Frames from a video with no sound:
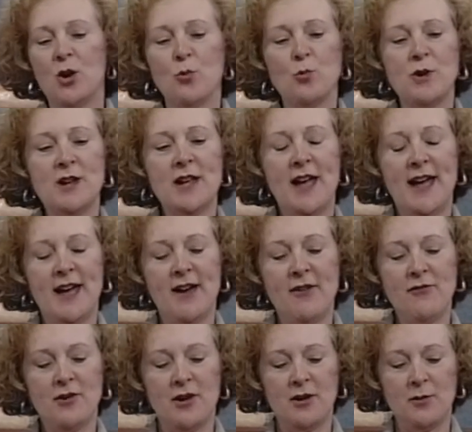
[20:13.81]
We
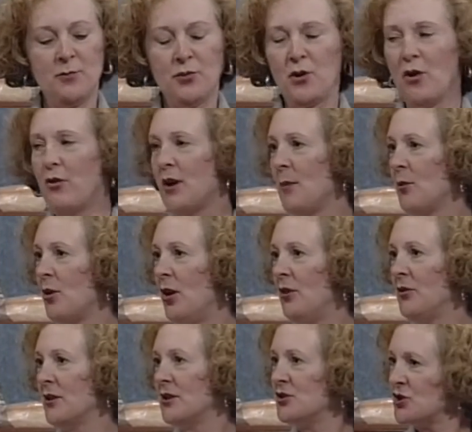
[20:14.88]
have a program
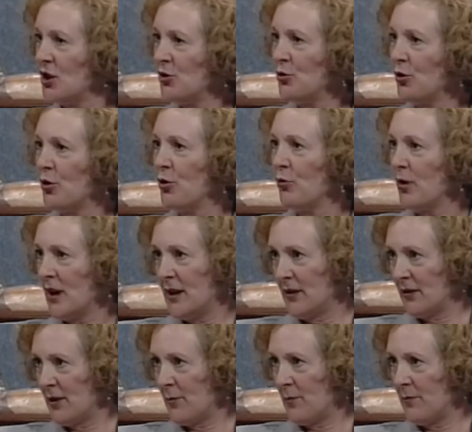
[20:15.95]
called the Concerto
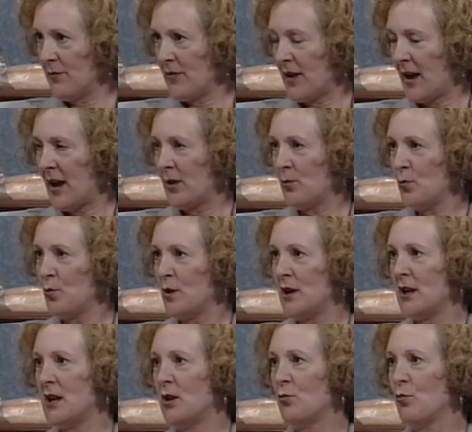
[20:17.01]
Curriculum that
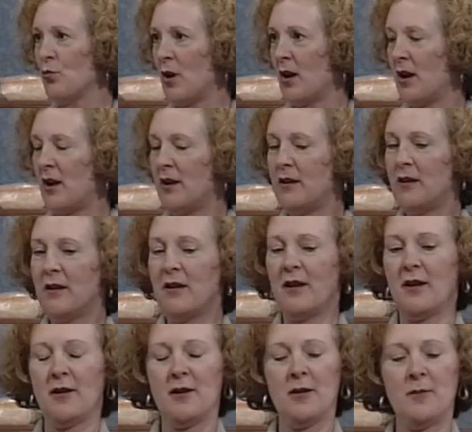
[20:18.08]
we run
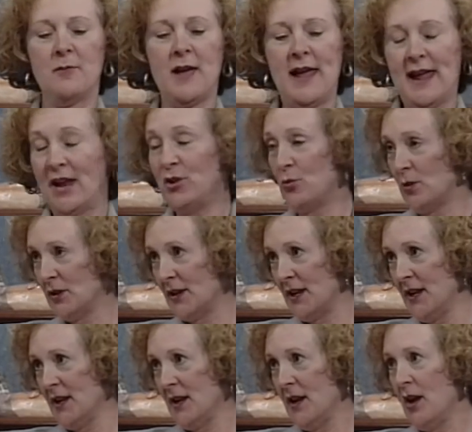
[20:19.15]
um,
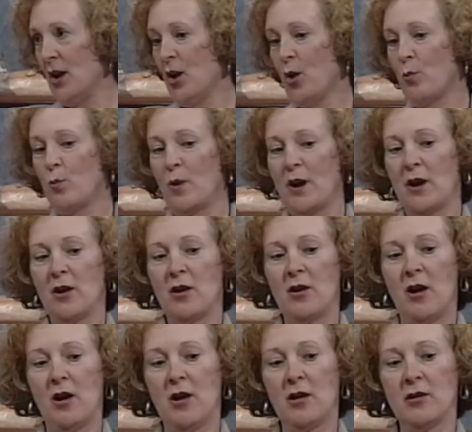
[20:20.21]
annually
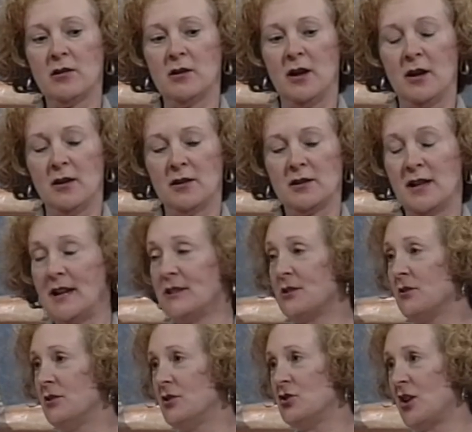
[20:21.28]
where our uh,
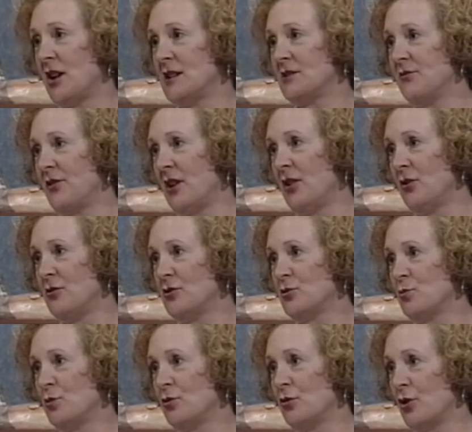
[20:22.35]
classical and jazz
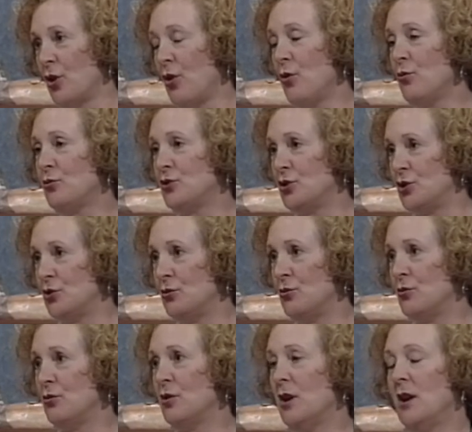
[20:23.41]
fellows will go
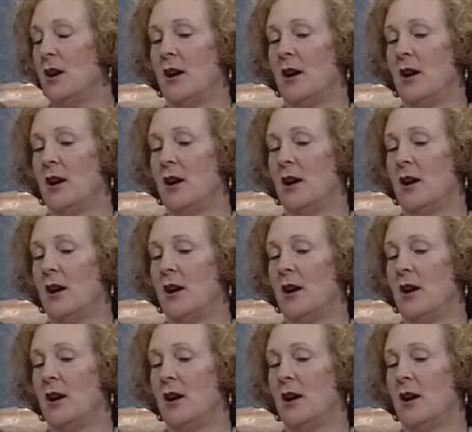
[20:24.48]
to